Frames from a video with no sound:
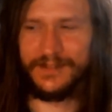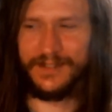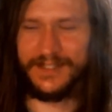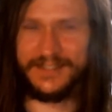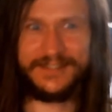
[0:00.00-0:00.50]

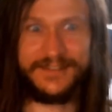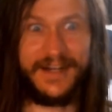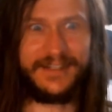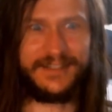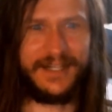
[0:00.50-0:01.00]

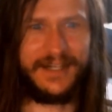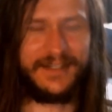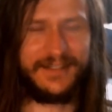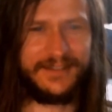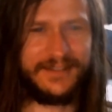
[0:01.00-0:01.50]

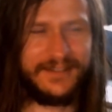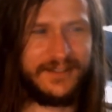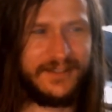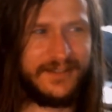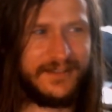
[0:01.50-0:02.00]

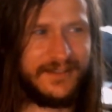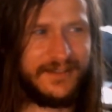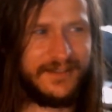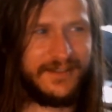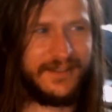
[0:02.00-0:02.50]
strategize
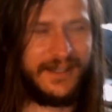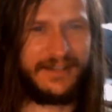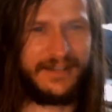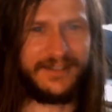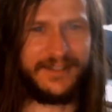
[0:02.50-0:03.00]

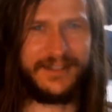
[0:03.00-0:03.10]
how they're going to